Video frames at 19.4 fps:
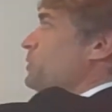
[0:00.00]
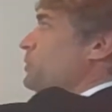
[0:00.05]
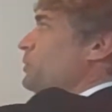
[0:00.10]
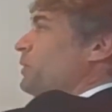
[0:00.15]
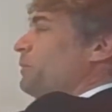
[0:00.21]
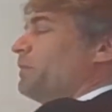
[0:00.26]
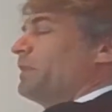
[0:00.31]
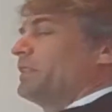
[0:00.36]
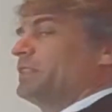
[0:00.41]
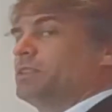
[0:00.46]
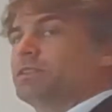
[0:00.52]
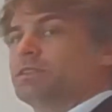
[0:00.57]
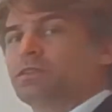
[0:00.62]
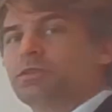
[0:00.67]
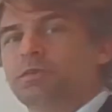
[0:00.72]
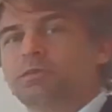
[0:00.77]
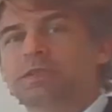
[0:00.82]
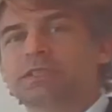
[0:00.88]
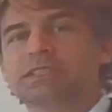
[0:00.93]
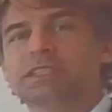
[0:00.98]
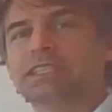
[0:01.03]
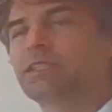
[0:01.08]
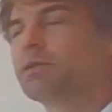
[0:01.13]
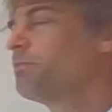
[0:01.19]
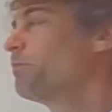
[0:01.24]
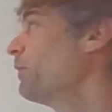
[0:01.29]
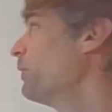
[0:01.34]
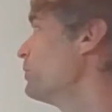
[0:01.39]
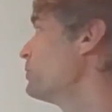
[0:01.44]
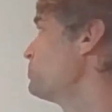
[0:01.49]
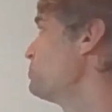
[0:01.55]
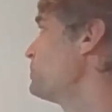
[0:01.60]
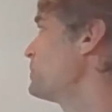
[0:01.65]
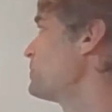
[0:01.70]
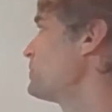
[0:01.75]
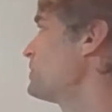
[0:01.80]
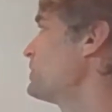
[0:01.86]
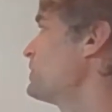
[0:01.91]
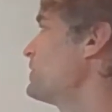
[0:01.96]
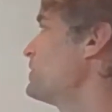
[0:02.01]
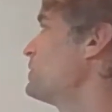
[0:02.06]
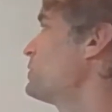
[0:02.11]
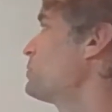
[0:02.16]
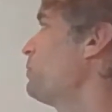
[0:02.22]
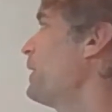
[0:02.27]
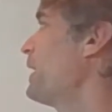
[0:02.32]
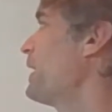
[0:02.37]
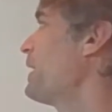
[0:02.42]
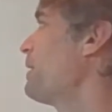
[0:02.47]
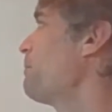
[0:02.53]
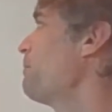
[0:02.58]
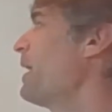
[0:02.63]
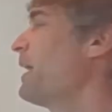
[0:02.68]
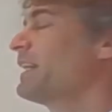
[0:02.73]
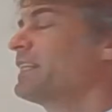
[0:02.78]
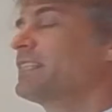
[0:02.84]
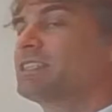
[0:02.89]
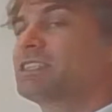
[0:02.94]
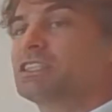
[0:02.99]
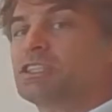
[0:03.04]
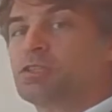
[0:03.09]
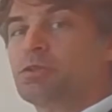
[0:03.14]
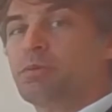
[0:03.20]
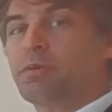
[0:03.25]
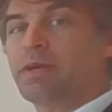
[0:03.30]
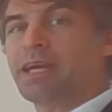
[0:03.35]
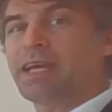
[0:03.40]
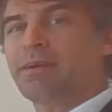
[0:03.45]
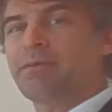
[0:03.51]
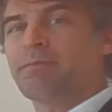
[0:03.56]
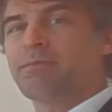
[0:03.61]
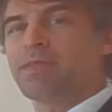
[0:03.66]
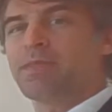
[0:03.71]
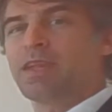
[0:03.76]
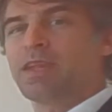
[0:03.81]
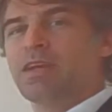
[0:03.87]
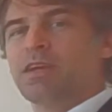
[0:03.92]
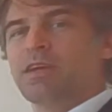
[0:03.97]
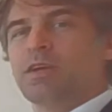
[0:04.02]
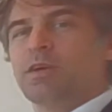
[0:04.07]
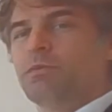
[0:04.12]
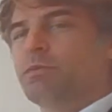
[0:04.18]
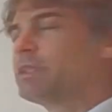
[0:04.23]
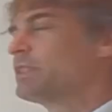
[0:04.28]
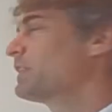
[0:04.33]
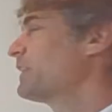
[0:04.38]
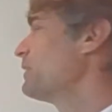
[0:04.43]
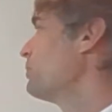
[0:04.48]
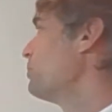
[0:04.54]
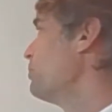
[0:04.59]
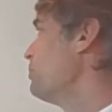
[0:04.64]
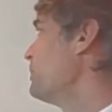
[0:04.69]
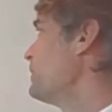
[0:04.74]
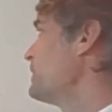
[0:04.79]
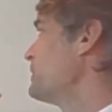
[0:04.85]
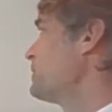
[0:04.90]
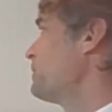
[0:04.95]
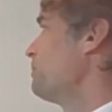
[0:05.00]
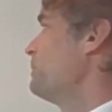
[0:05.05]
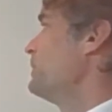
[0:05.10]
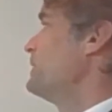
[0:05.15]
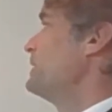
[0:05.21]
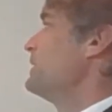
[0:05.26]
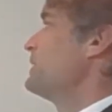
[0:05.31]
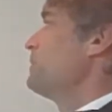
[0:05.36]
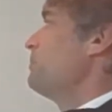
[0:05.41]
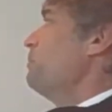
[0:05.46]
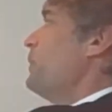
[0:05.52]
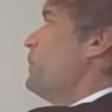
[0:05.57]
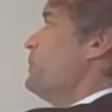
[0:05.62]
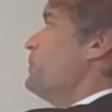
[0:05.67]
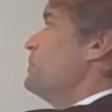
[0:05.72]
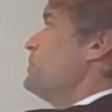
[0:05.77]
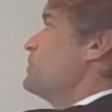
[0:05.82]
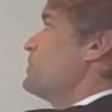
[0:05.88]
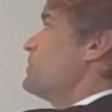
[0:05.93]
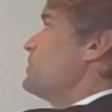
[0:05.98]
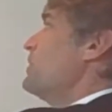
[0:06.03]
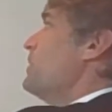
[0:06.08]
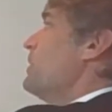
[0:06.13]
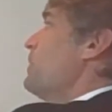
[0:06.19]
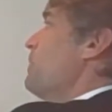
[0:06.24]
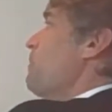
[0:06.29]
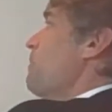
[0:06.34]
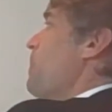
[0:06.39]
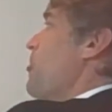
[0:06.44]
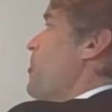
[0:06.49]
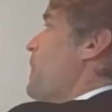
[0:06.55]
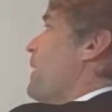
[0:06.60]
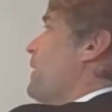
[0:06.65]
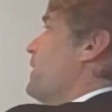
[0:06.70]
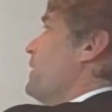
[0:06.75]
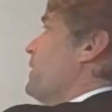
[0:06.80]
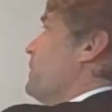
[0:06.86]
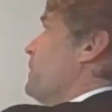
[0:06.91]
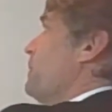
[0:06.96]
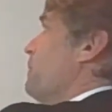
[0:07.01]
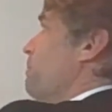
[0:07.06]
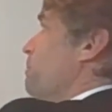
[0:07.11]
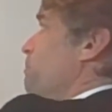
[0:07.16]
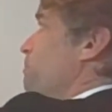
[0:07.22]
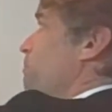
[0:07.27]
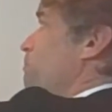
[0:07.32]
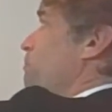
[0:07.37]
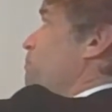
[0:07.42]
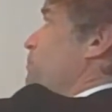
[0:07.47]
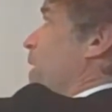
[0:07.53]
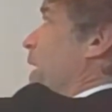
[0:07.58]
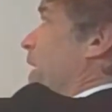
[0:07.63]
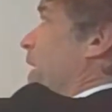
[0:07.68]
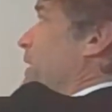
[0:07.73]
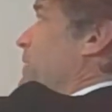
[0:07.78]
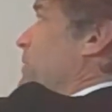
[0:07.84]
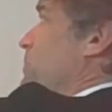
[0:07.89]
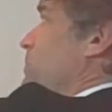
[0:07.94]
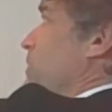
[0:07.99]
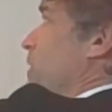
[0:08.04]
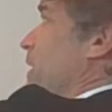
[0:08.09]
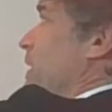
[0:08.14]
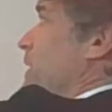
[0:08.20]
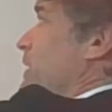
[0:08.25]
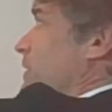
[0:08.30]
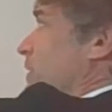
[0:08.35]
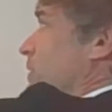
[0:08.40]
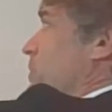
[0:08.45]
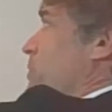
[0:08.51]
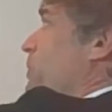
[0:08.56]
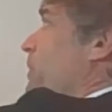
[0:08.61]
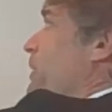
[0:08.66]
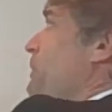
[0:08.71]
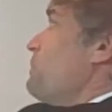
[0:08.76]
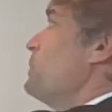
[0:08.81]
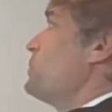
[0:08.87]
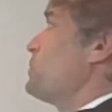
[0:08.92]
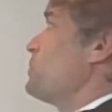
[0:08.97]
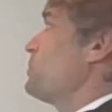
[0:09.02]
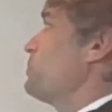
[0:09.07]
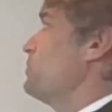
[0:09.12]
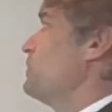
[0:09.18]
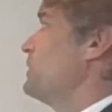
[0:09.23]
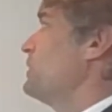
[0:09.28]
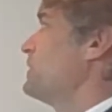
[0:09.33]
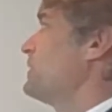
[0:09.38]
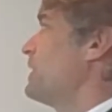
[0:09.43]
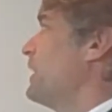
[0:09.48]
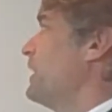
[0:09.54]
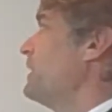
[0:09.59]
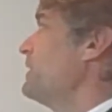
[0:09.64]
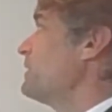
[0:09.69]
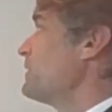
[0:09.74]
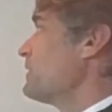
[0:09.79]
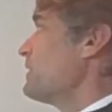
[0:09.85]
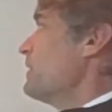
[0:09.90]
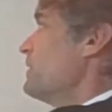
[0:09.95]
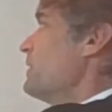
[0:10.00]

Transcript: term that you can always decompose because square minus a square, which can always be decomposed by using the square roots of these things.